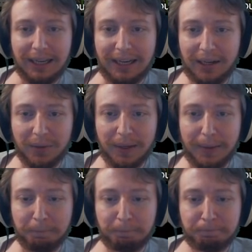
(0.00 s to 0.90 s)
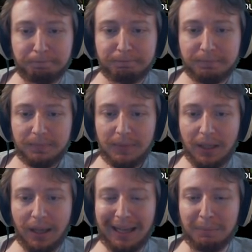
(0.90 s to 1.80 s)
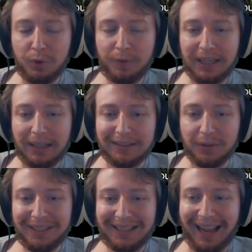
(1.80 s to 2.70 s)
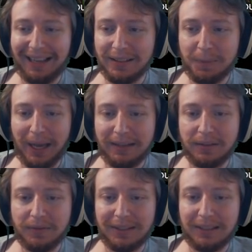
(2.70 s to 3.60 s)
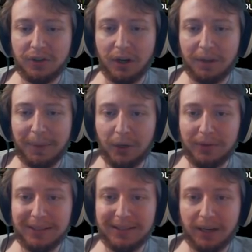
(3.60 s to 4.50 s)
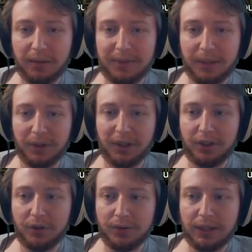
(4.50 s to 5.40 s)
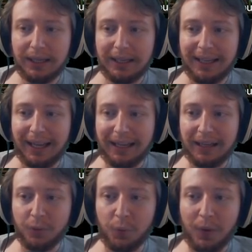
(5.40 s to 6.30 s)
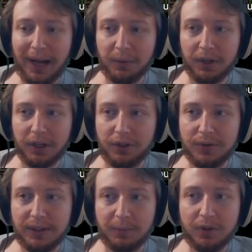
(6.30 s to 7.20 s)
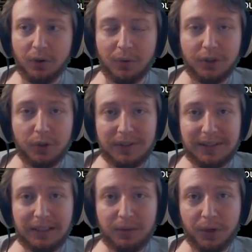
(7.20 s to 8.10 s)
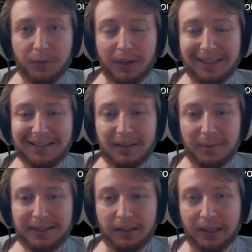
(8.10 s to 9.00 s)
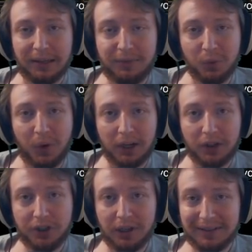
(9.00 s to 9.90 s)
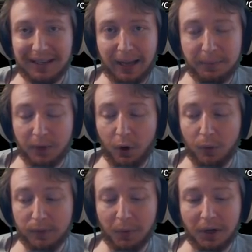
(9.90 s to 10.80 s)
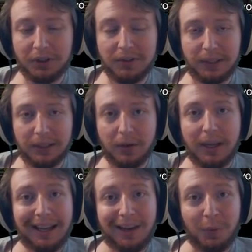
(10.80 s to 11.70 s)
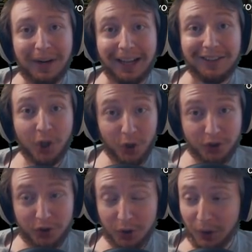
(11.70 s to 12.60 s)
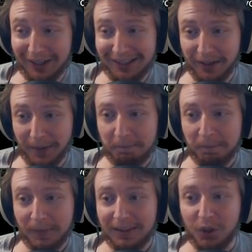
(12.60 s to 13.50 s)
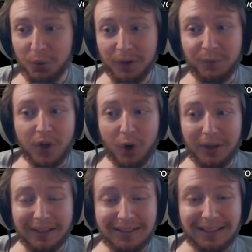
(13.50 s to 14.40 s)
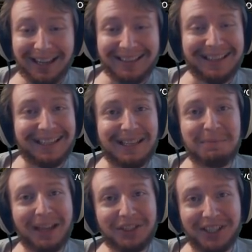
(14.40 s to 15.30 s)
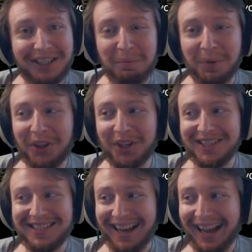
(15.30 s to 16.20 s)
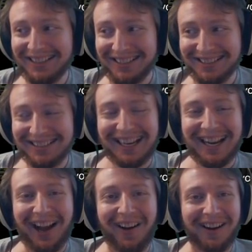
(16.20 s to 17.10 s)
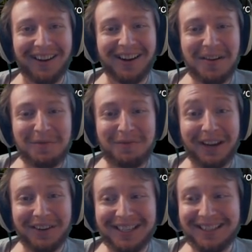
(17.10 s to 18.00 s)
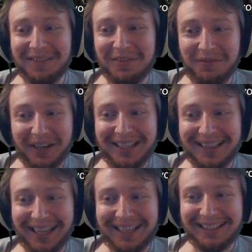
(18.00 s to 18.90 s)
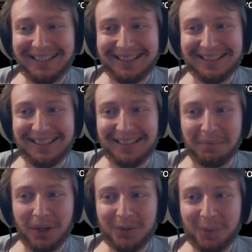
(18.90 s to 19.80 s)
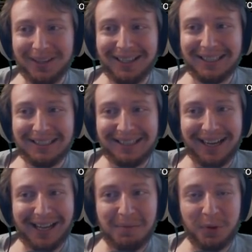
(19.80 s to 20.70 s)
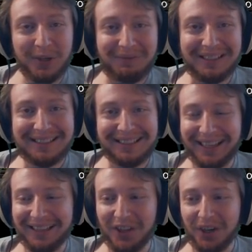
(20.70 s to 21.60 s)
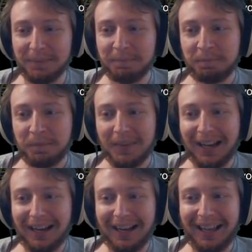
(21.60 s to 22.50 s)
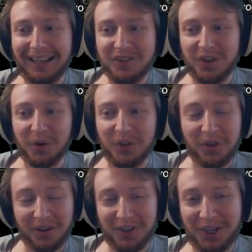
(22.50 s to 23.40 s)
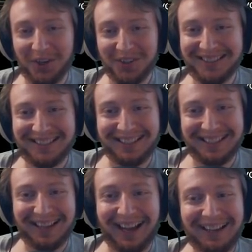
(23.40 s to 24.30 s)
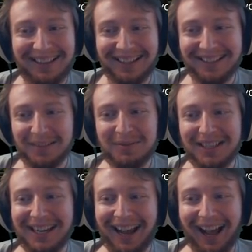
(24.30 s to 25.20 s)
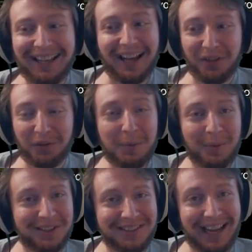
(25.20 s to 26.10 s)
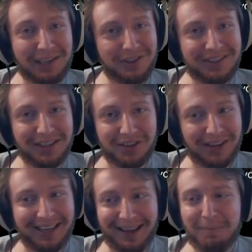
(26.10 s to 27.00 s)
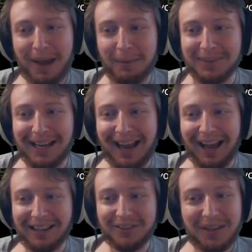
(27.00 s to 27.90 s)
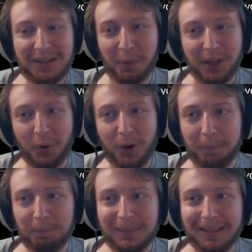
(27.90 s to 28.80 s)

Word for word: All right, uh, moving on. So we did Atlas passives. Let's talk about the scarabs that we're going to use and why we're going to use them. So you'll see we're running Cemetery. If you watched Snap's Overwatch's video when I told you to earlier, you would have noticed that he mentioned Brother's Stashes are very, very likely this league, much more likely than I previously had thought. Uh, and so you'll also see in the highlight clips, I got three Brother Stashes yesterday in eight maps. Uh, so that's pretty cool.